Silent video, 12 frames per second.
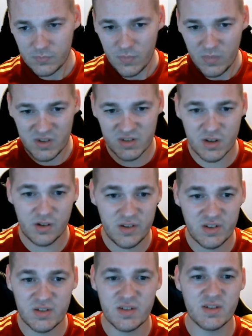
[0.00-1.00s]
sell
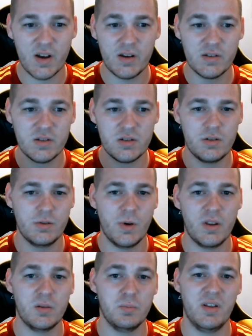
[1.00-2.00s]
these designs to
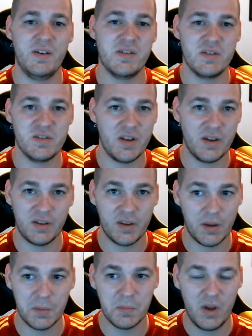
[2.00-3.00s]
other players in
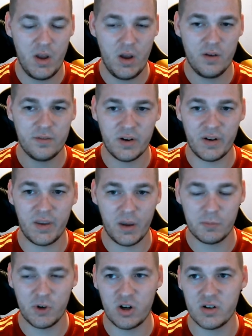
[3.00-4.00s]
game for
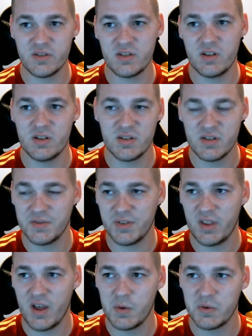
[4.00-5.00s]
in-game currency and stuff
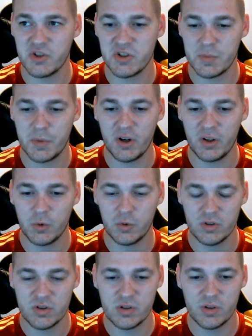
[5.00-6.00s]
like that, which is pretty
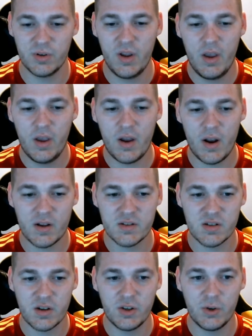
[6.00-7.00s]
cool. So
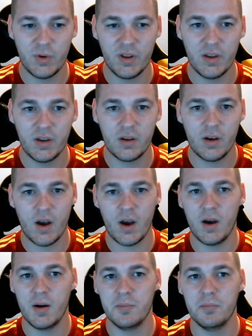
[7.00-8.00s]
adds a unique
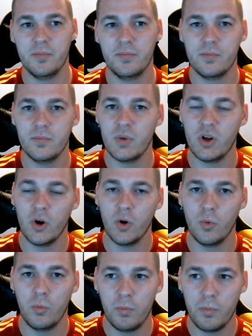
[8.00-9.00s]
you
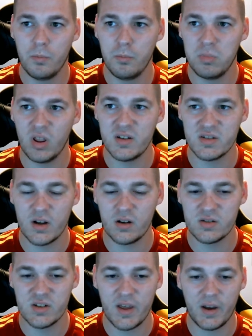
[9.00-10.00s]
know, play style
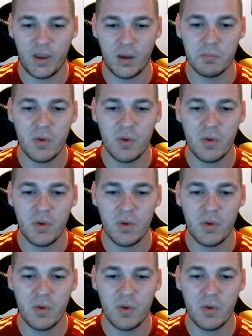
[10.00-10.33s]
to that game.